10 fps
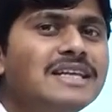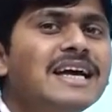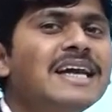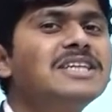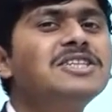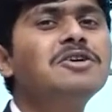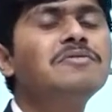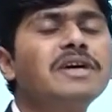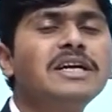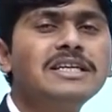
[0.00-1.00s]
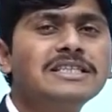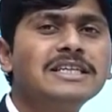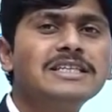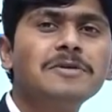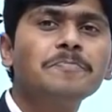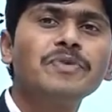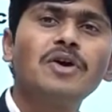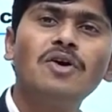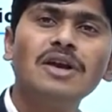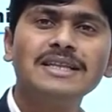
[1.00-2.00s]
direction of current is changing,
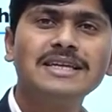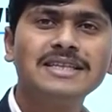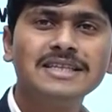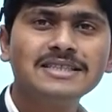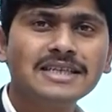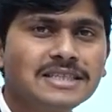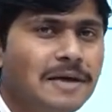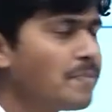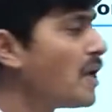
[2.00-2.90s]
all other things are same.